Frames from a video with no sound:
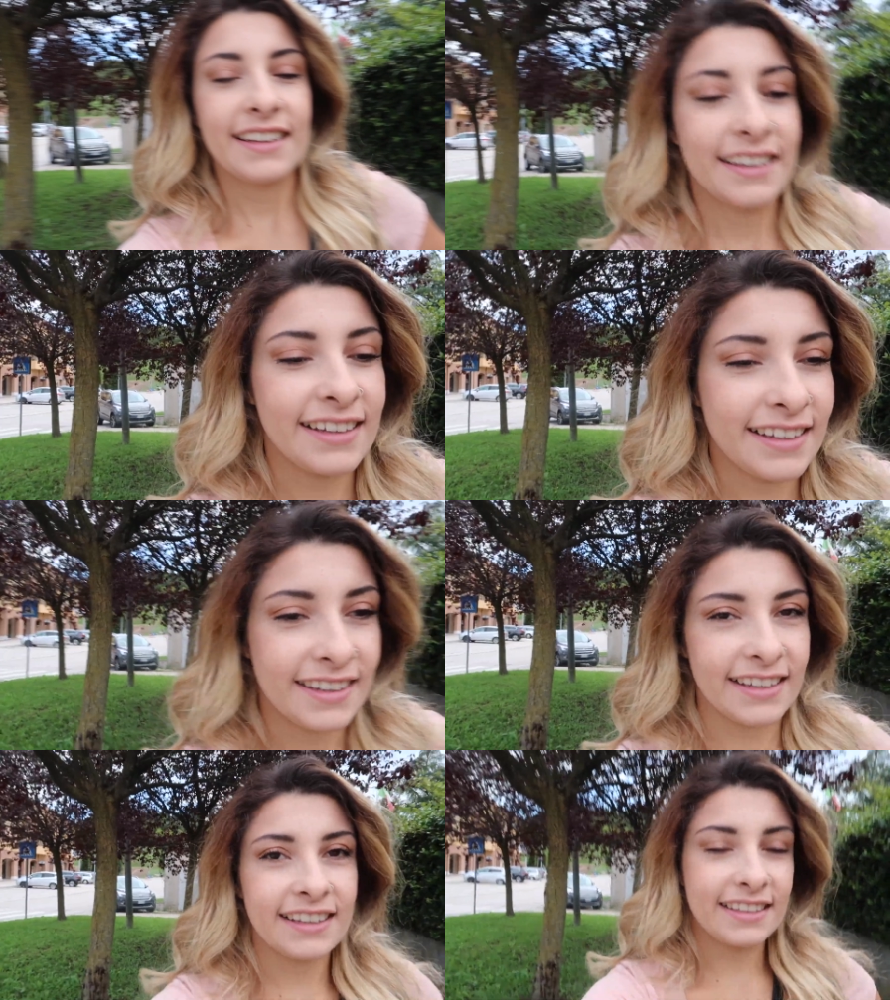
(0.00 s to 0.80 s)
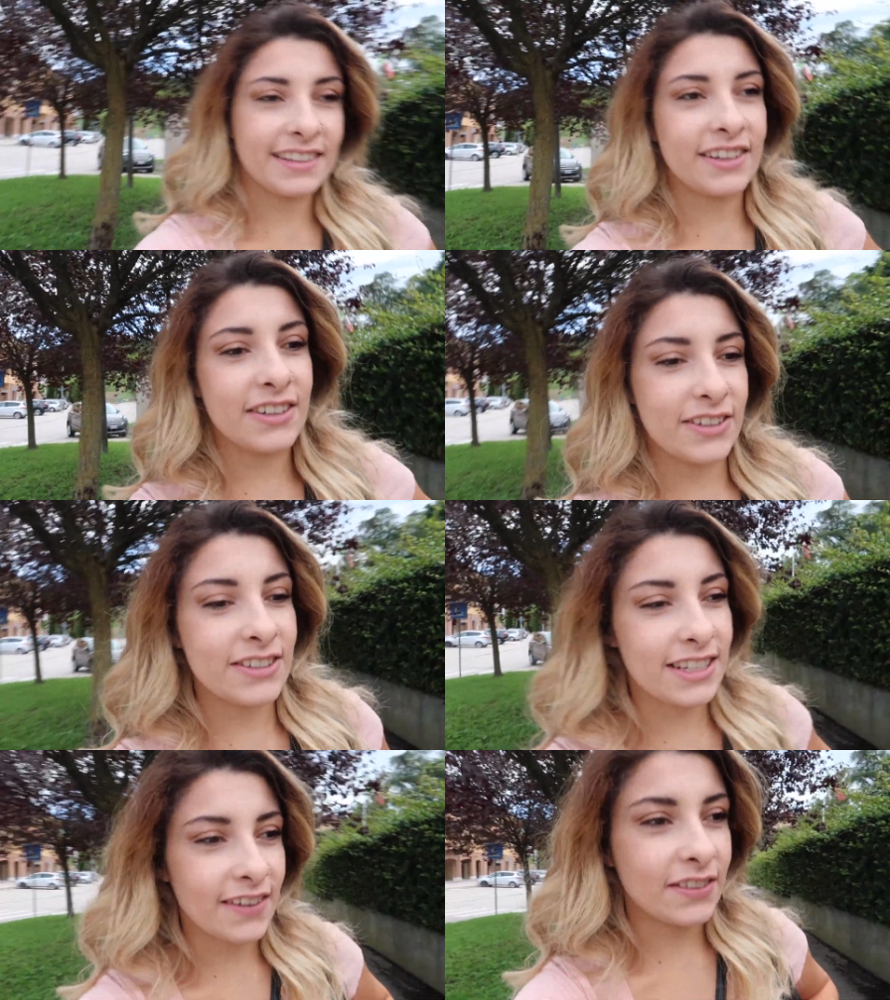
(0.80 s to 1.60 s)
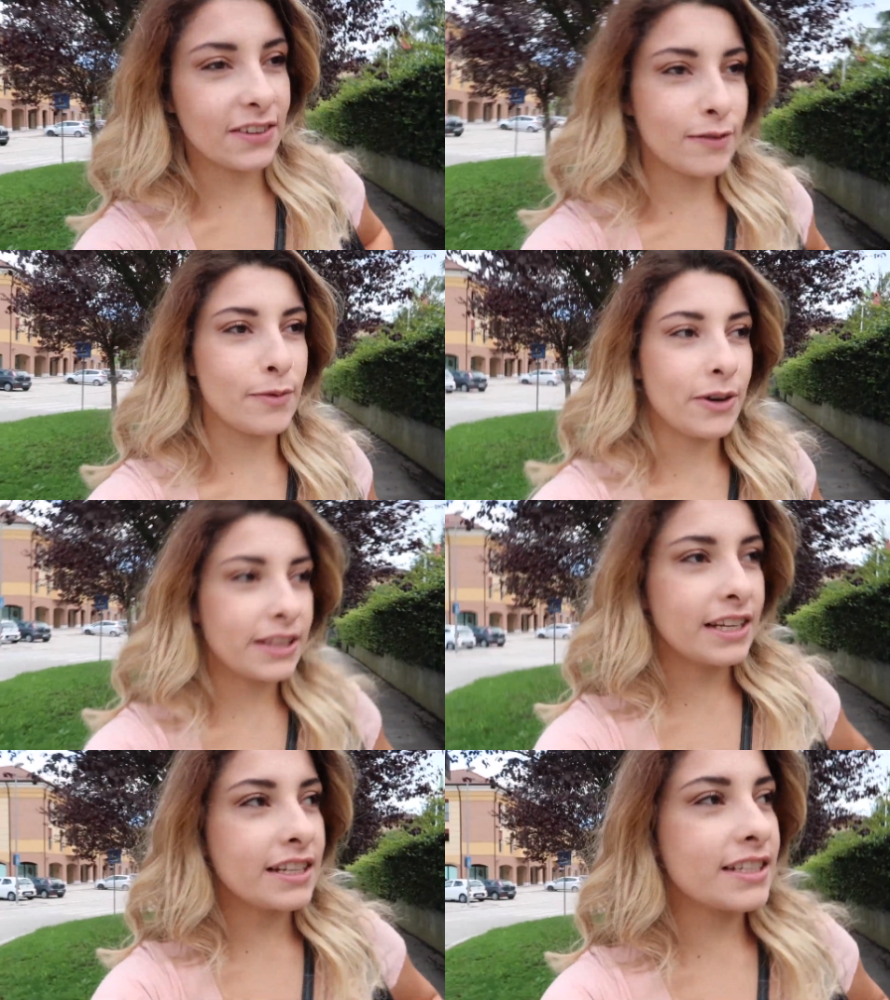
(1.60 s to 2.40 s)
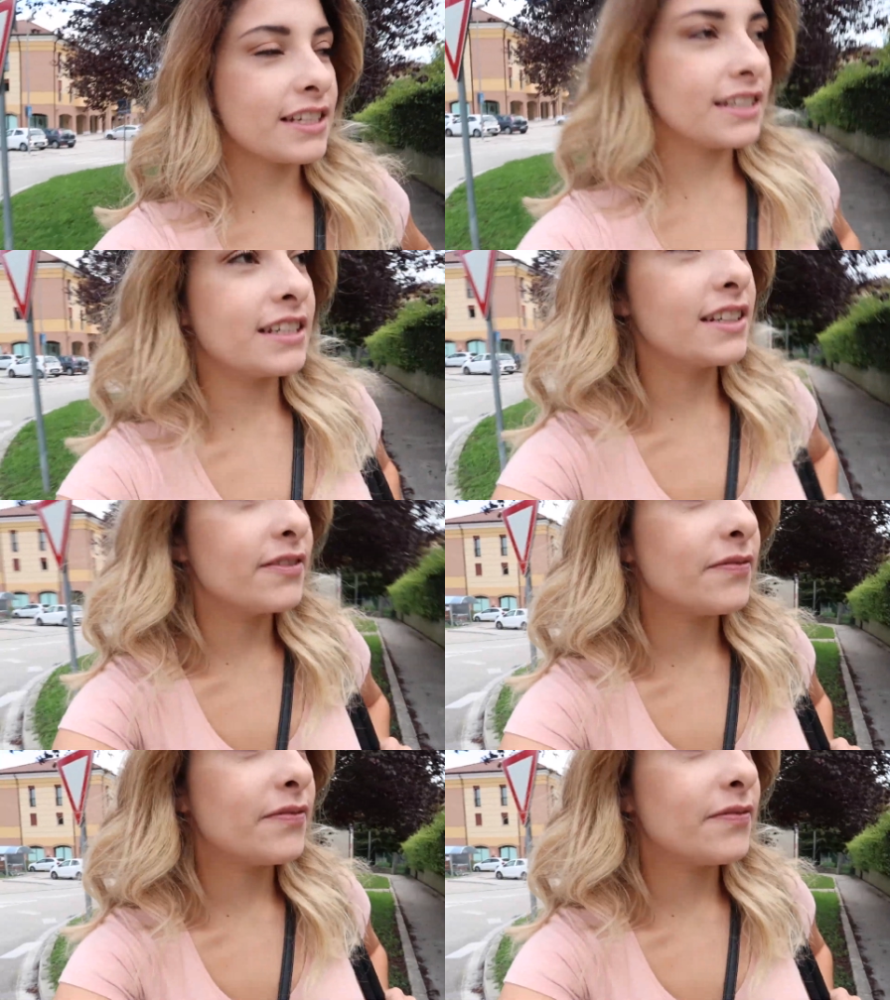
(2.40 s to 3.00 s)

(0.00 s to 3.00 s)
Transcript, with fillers: fitted like um, The girls kept throwing more things in.